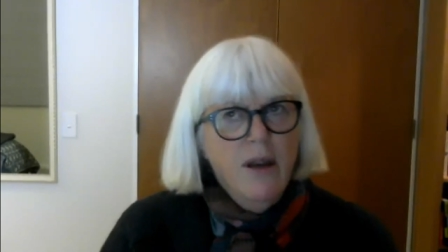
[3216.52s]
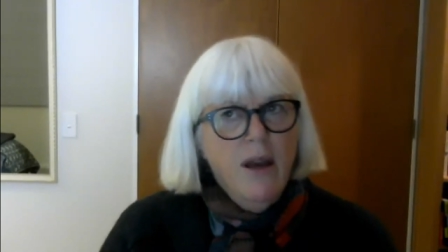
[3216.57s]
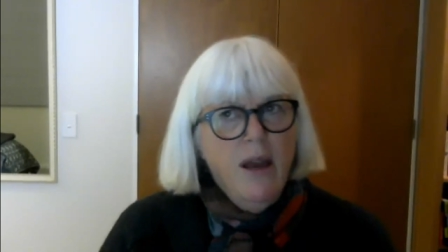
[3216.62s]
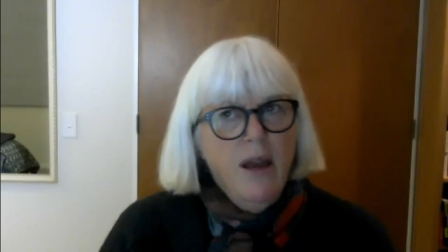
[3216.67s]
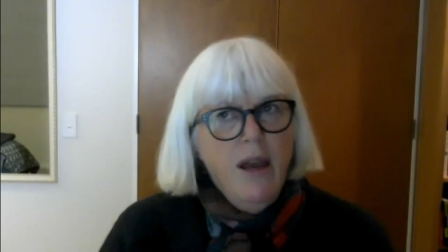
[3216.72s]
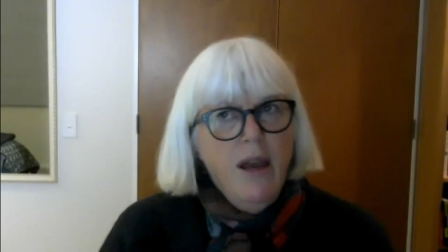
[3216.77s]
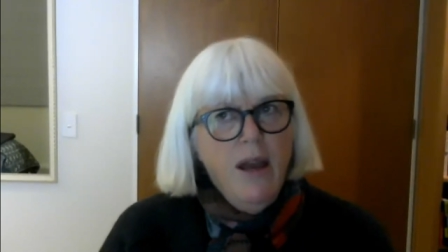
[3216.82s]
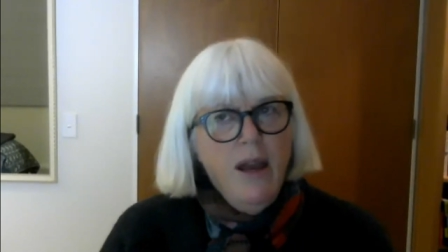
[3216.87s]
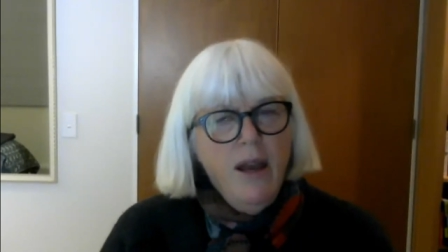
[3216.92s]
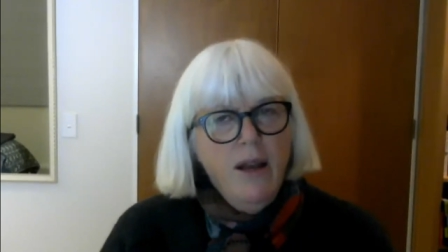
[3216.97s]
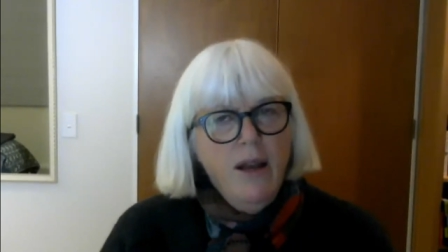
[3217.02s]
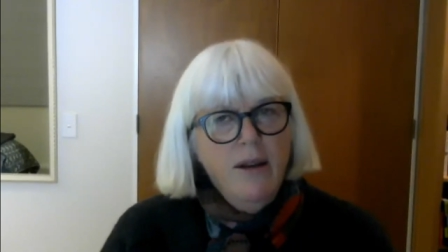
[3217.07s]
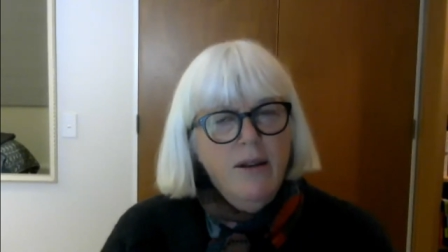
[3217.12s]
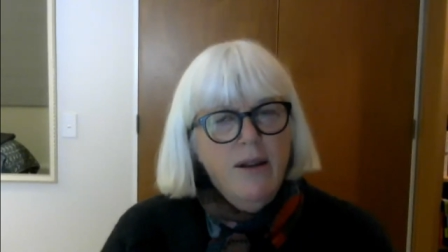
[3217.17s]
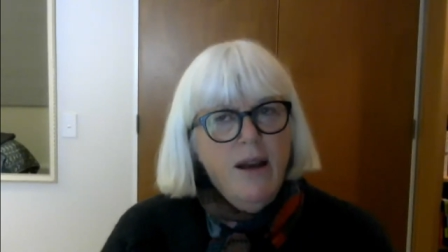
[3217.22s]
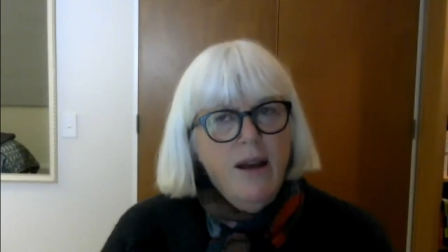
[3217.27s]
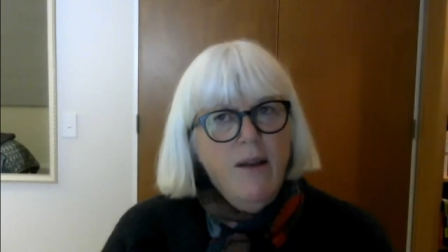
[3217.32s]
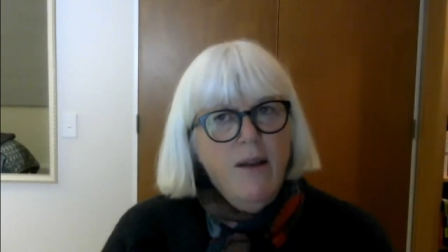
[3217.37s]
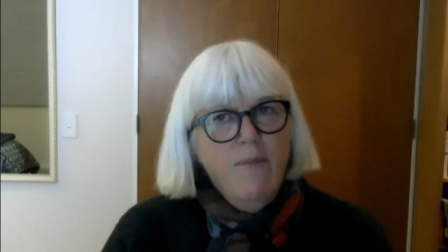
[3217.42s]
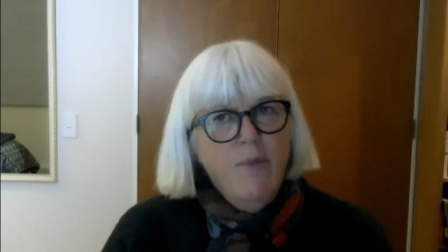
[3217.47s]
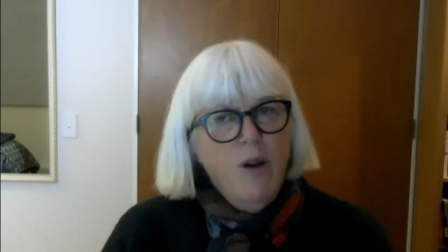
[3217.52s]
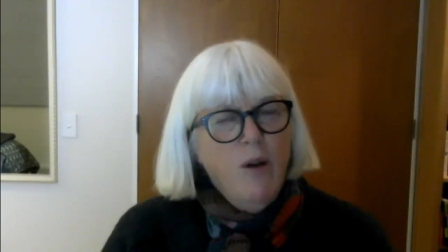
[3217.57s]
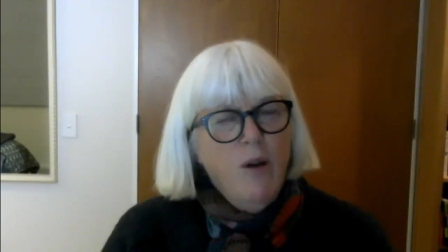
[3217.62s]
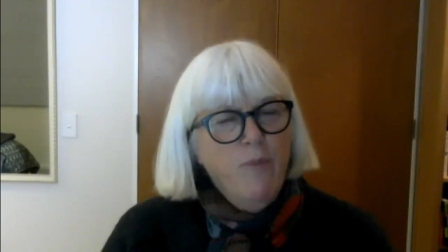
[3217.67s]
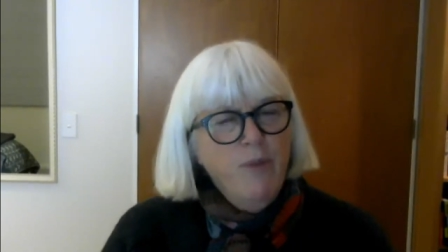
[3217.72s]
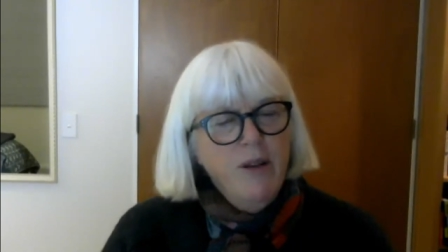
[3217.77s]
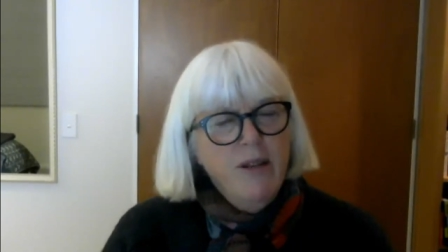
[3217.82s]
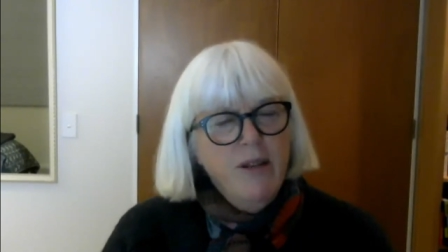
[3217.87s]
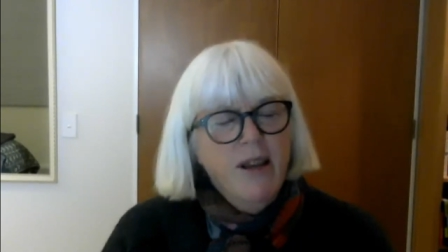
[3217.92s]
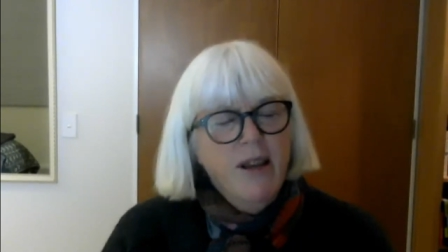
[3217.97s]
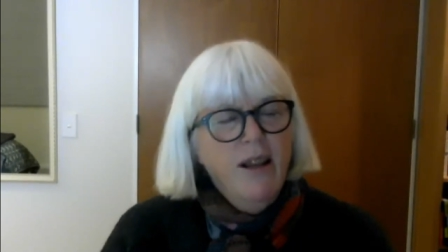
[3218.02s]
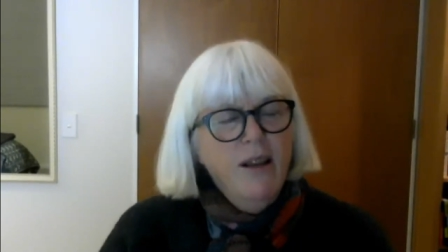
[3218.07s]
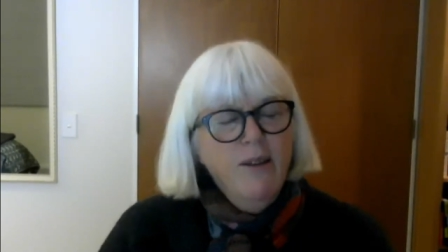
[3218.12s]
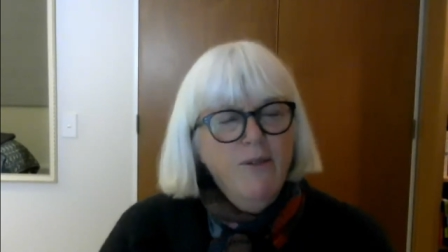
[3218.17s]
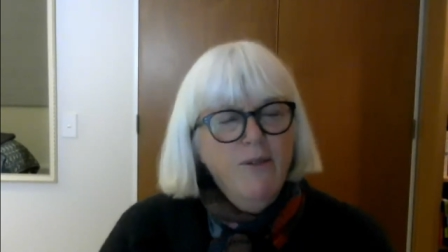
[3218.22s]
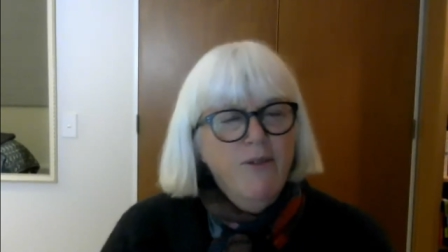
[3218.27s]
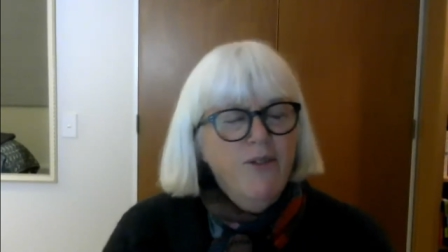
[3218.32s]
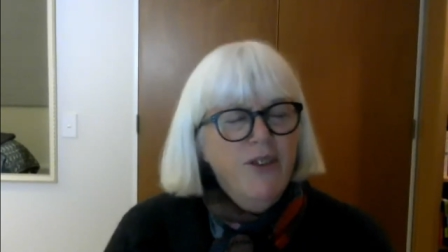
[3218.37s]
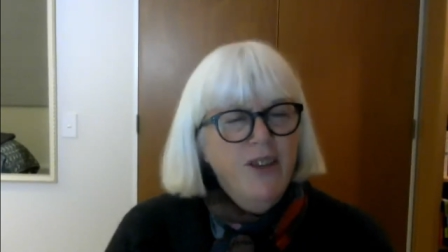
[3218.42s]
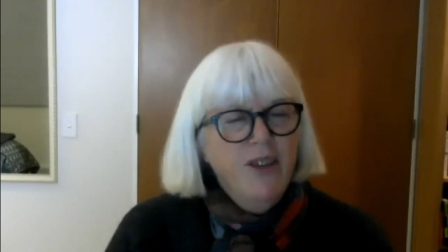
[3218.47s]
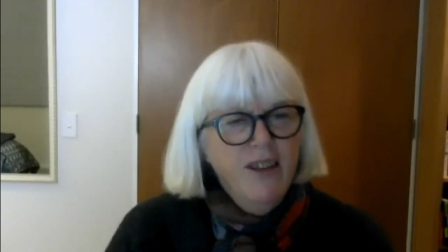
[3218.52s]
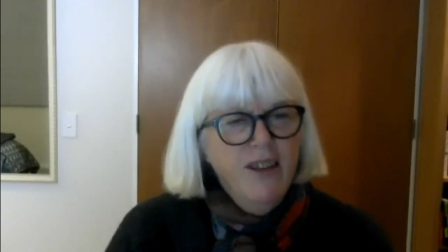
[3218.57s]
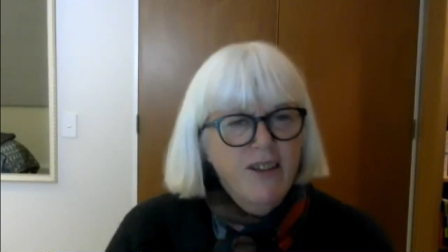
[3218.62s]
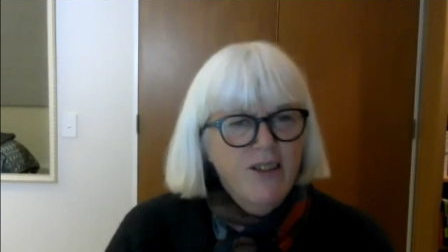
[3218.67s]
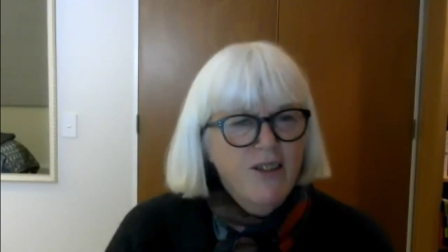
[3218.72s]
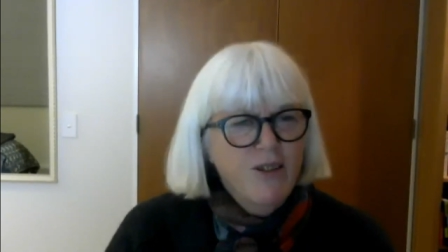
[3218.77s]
And I've been telling them for years,